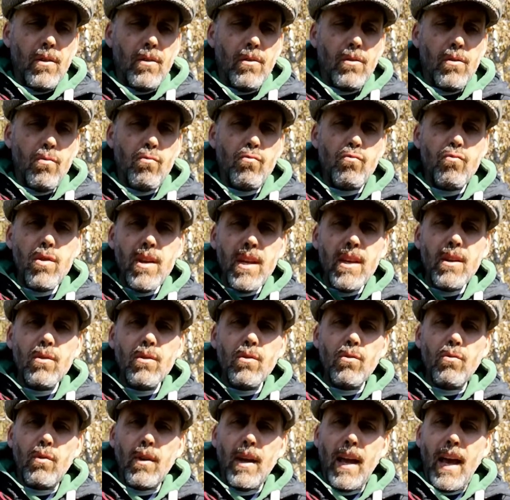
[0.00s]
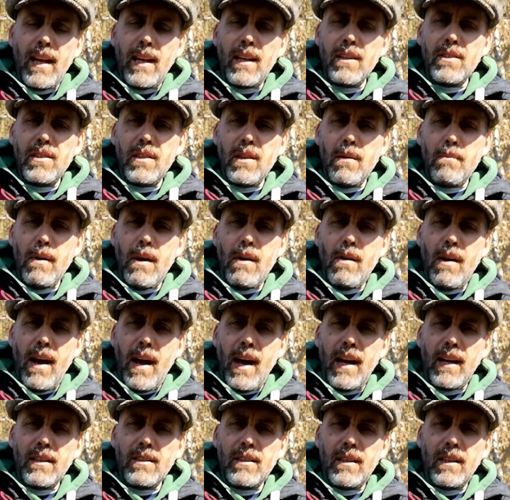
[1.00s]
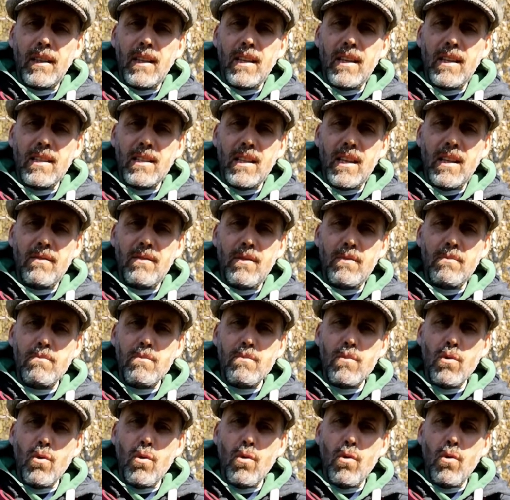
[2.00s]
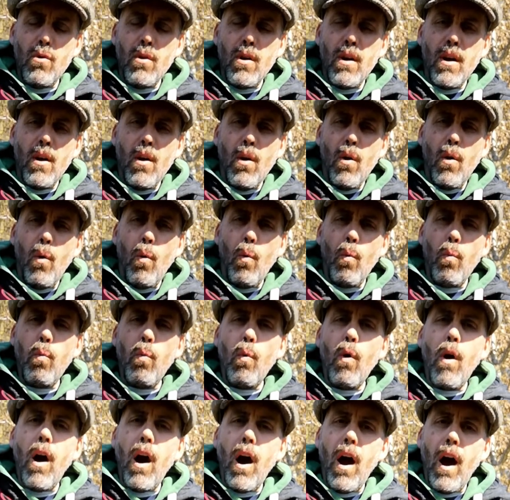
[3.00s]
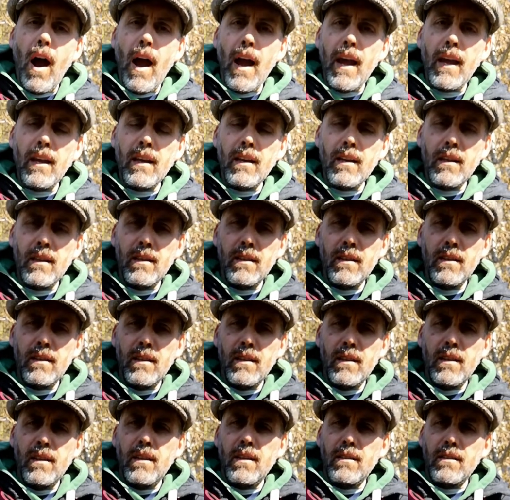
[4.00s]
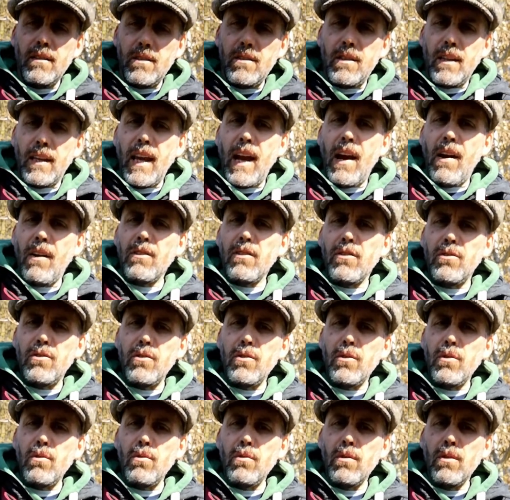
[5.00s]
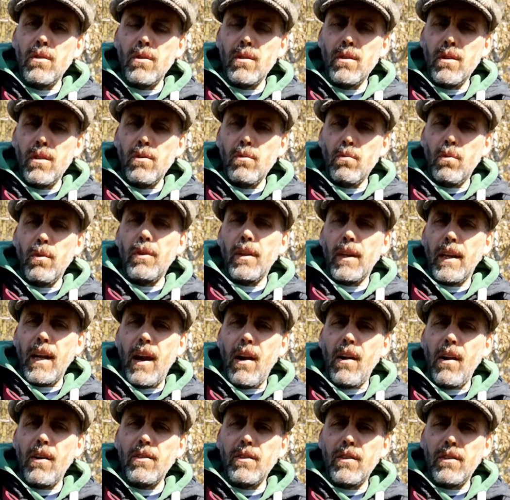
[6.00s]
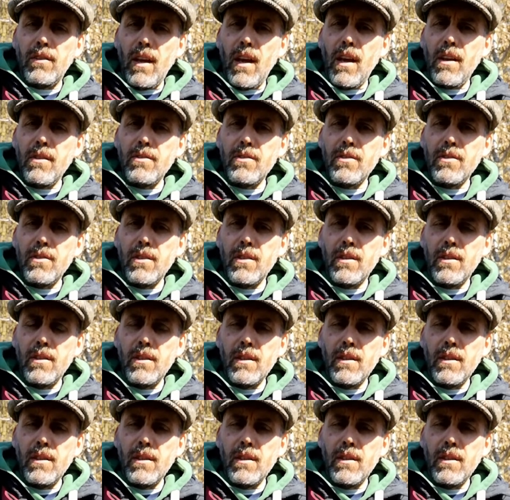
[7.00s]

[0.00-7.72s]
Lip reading: The real reality about acting is even more, why does the character do what the character does?